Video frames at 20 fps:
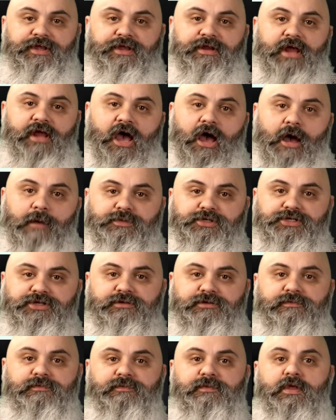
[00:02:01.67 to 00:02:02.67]

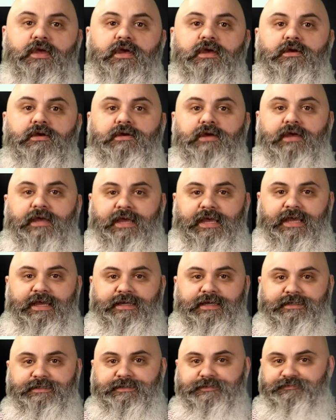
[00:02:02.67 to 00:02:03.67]
option.
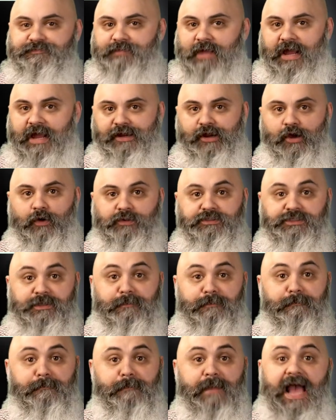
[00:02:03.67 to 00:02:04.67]
And I know it's a
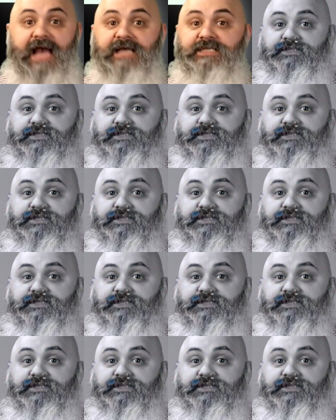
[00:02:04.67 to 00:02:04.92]
massive